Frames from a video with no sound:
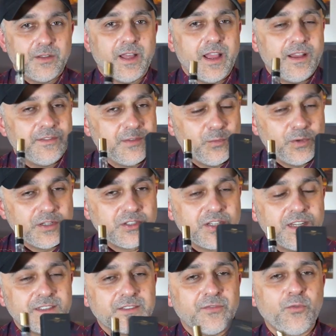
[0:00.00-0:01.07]
you'll have the one
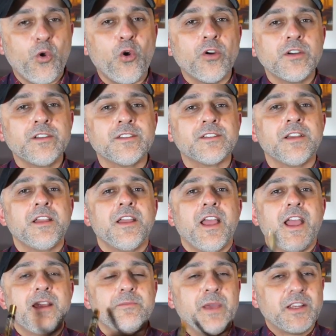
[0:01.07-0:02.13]
chance, of course.
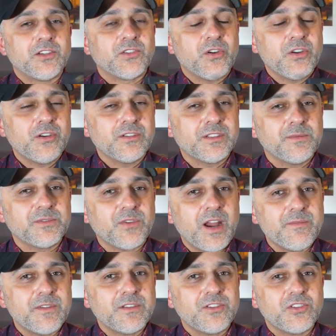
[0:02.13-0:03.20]
And make sure you're
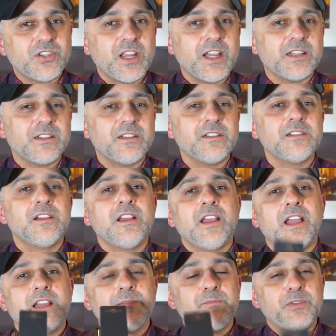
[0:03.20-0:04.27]
subscribed to this channel,
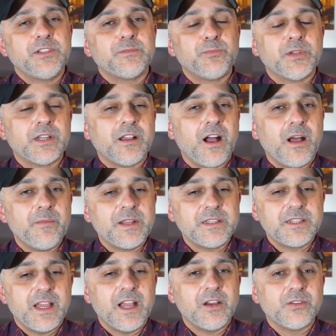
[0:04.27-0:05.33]
and please put a
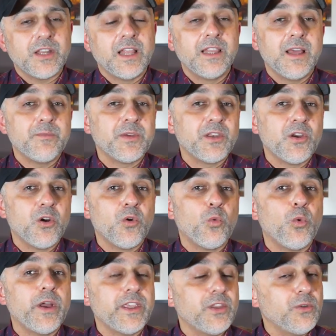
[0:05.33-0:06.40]
comment down and let me know
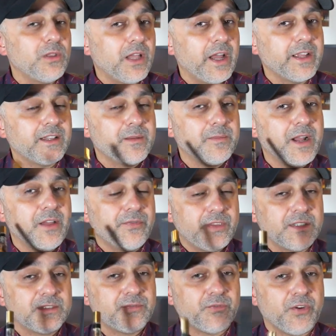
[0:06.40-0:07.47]
what you like about
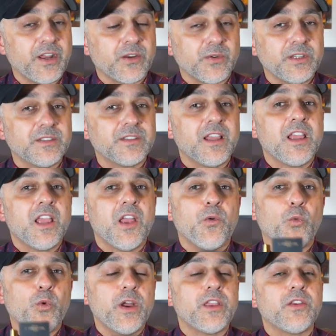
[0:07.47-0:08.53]
this fragrance
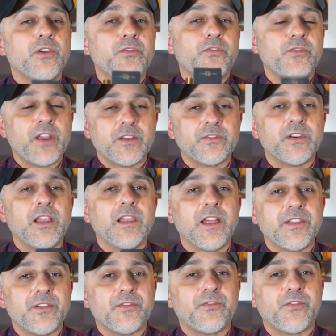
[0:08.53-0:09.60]
and what your favorite
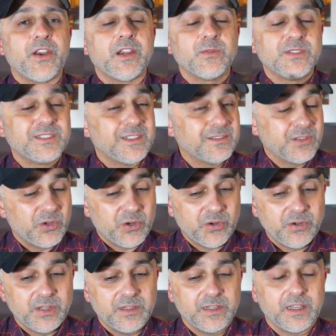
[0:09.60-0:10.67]
leather fragrance is
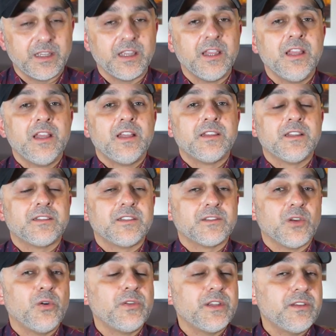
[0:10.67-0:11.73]
currently. This is
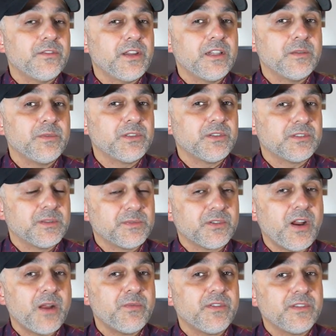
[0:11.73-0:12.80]
only available to
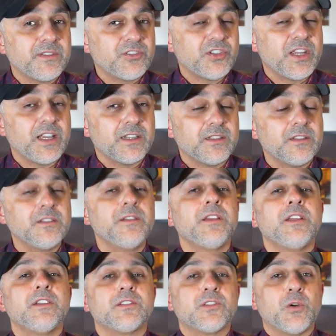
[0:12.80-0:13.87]
subscribers of this channel,
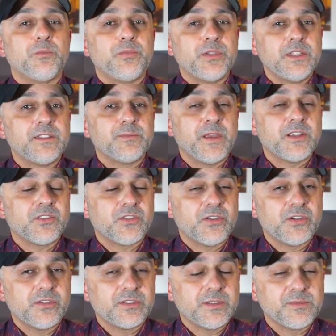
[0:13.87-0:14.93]
so please make sure
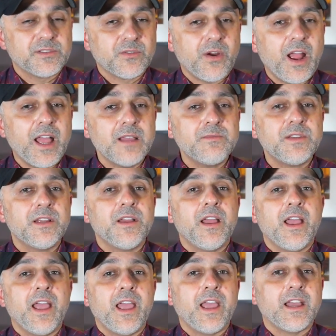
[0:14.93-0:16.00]
you're subscribed,
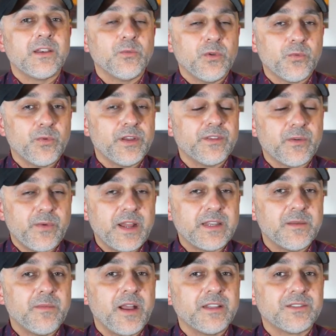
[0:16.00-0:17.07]
and we'll run the
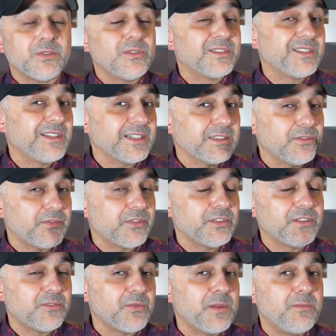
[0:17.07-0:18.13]
randomizer and select the
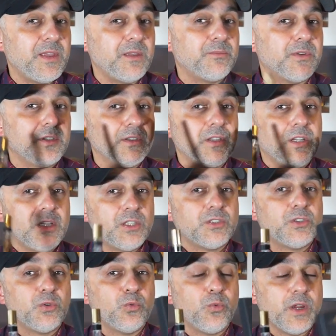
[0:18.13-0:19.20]
first three people
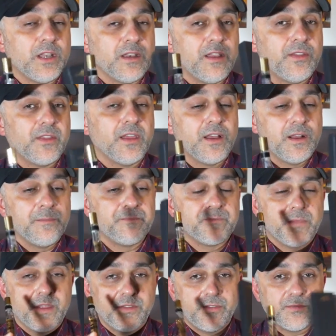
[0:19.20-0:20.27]
to win the
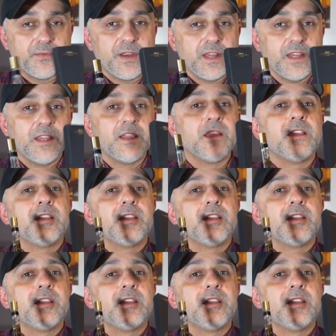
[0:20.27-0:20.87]
three